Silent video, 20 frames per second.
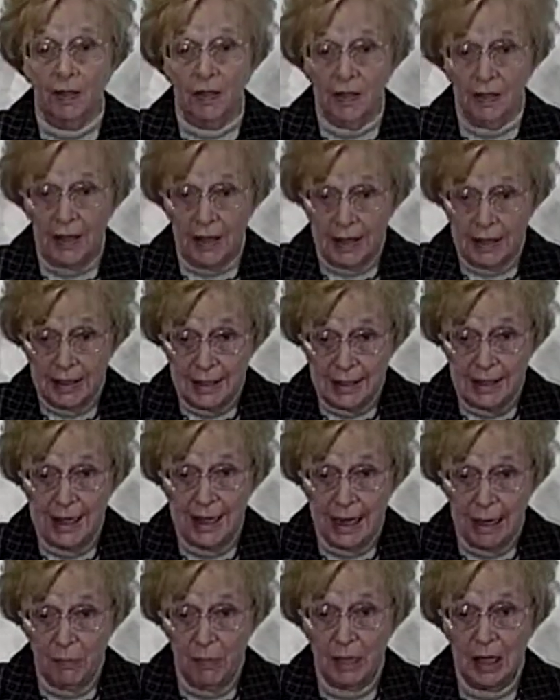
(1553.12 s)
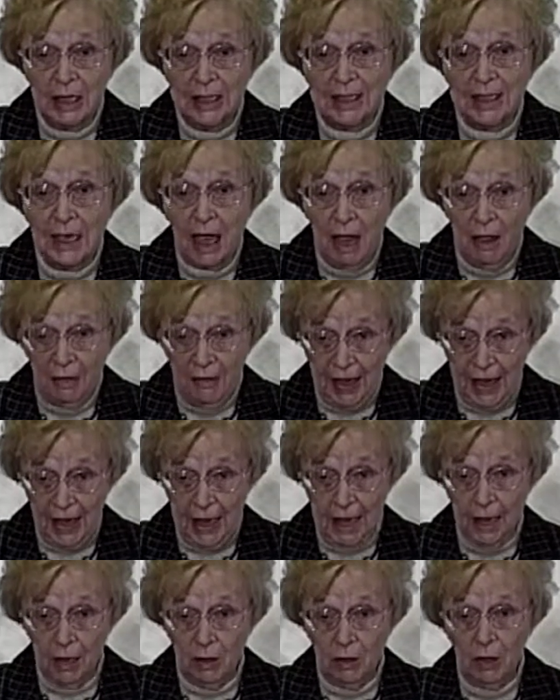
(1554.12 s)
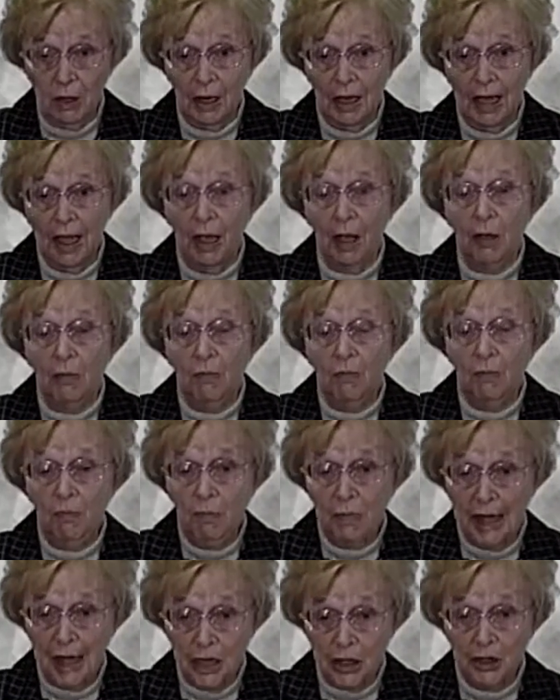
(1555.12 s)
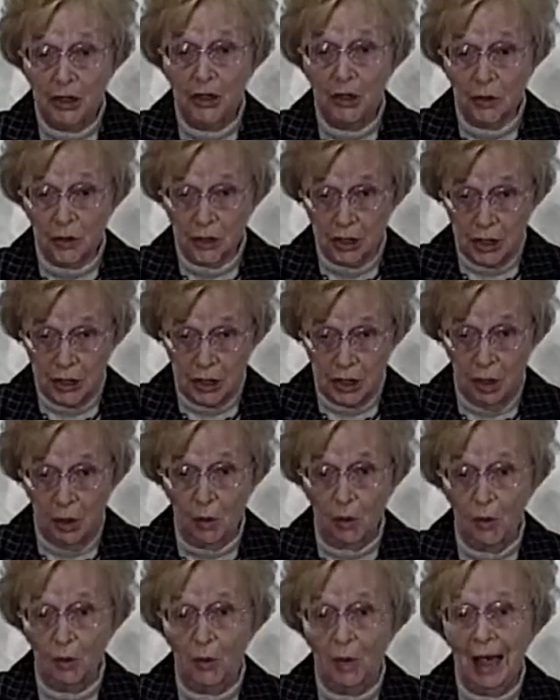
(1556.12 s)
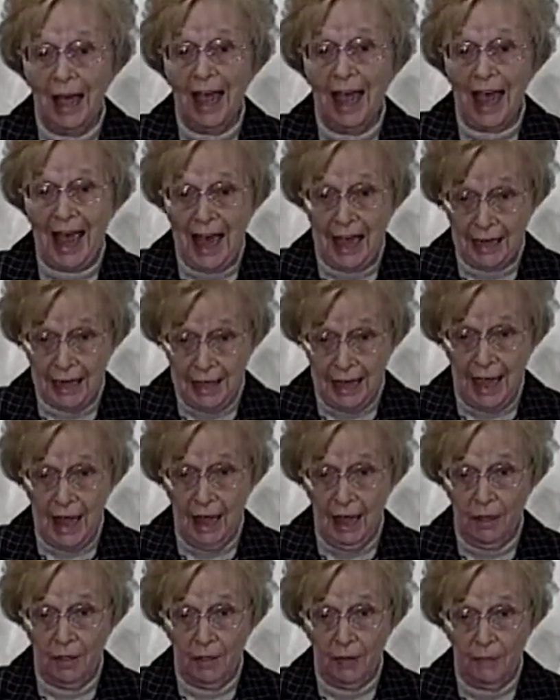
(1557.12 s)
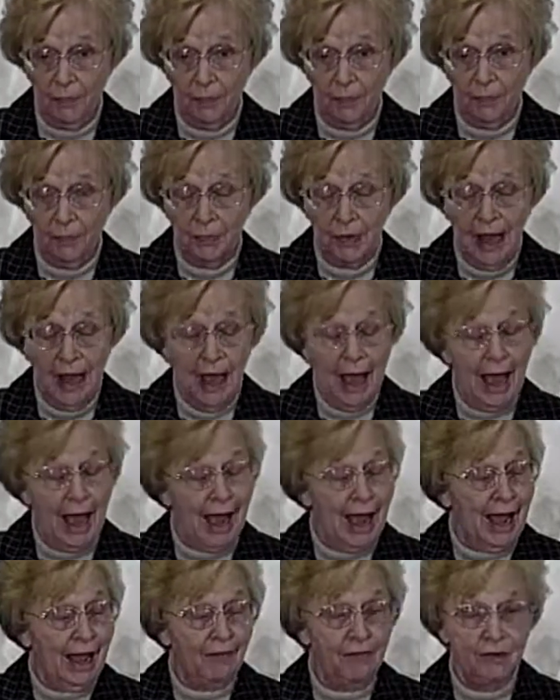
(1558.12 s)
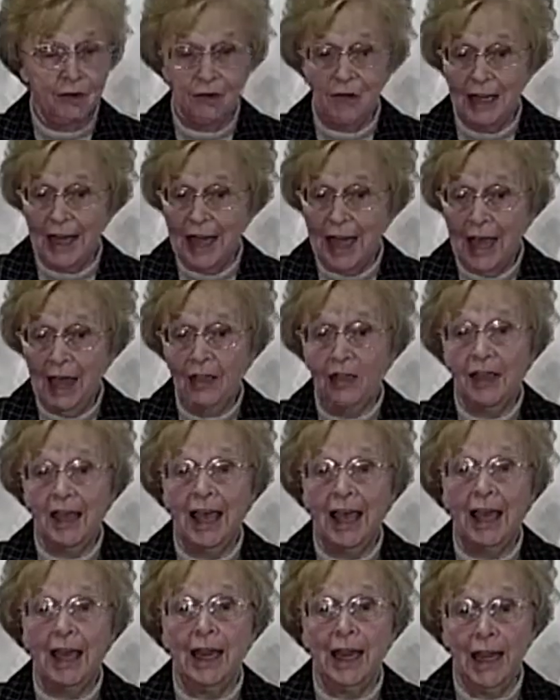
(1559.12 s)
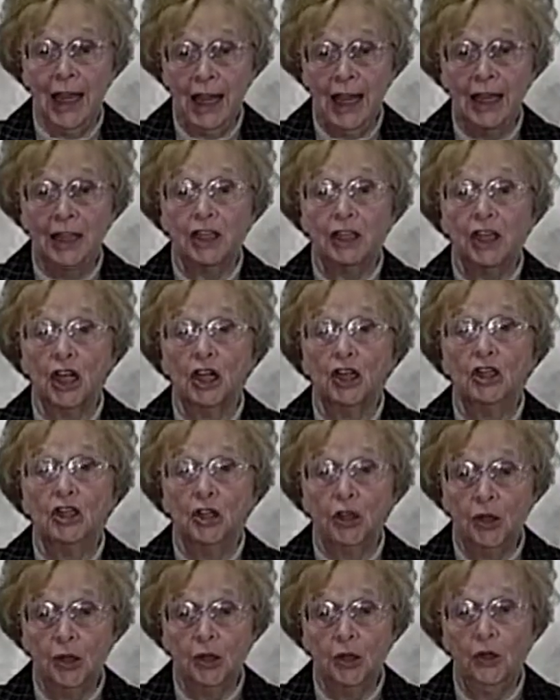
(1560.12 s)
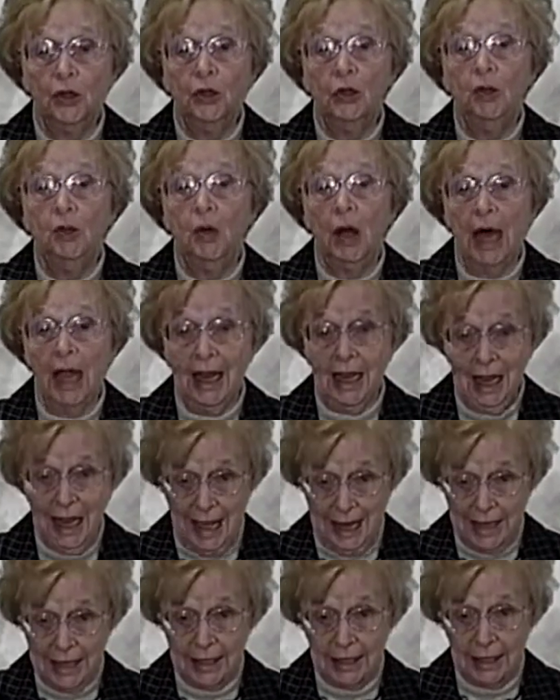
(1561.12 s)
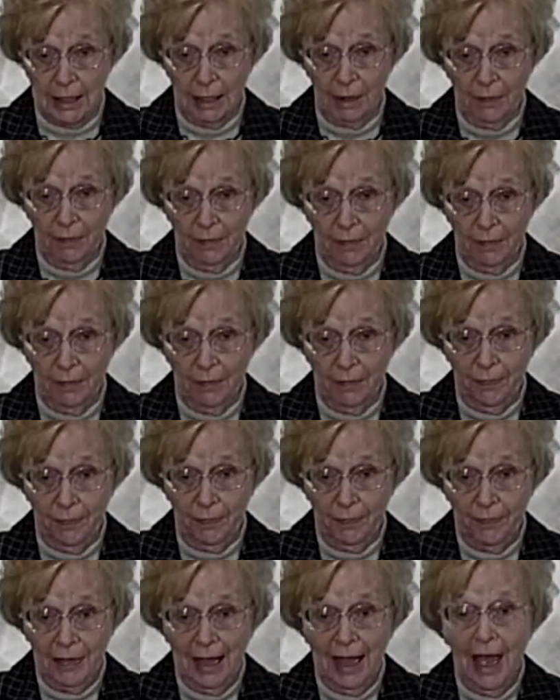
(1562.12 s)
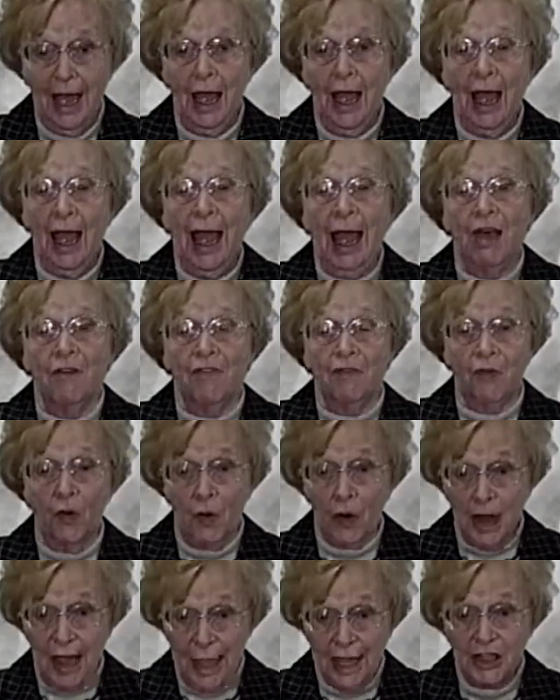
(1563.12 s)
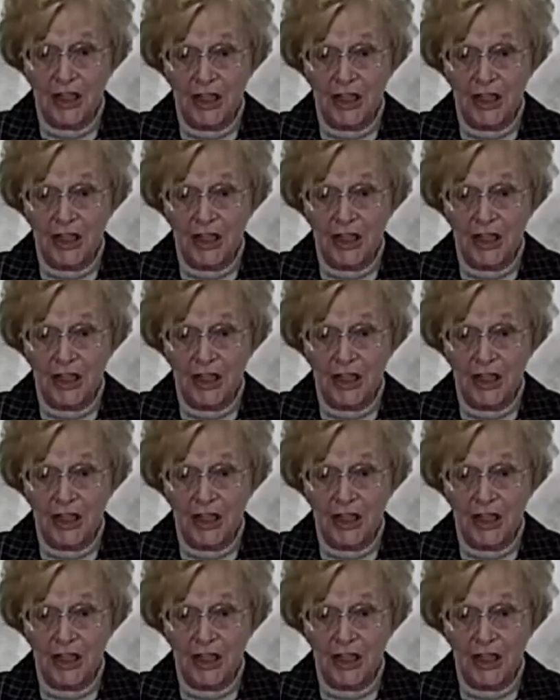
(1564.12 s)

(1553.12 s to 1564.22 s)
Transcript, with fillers: The demons of hell meet your soul at death. After death, it is too late. For a